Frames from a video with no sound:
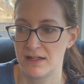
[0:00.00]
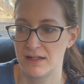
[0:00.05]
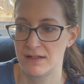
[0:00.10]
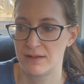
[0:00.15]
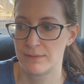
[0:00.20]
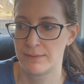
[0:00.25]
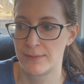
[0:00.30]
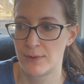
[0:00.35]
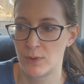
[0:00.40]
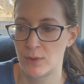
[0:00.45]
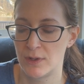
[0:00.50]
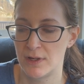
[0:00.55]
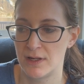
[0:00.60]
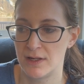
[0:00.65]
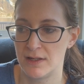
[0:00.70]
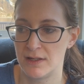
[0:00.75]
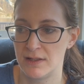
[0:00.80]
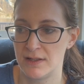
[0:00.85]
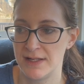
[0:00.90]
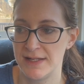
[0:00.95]

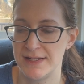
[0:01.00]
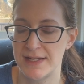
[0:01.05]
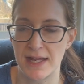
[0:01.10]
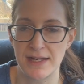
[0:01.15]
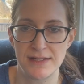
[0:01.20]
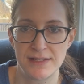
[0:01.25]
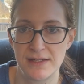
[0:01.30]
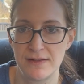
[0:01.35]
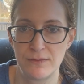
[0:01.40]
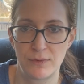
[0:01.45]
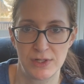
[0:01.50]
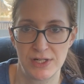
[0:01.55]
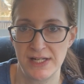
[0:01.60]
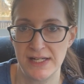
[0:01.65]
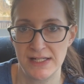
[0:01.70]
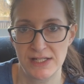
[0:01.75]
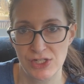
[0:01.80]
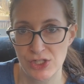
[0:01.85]
more intensive where you need to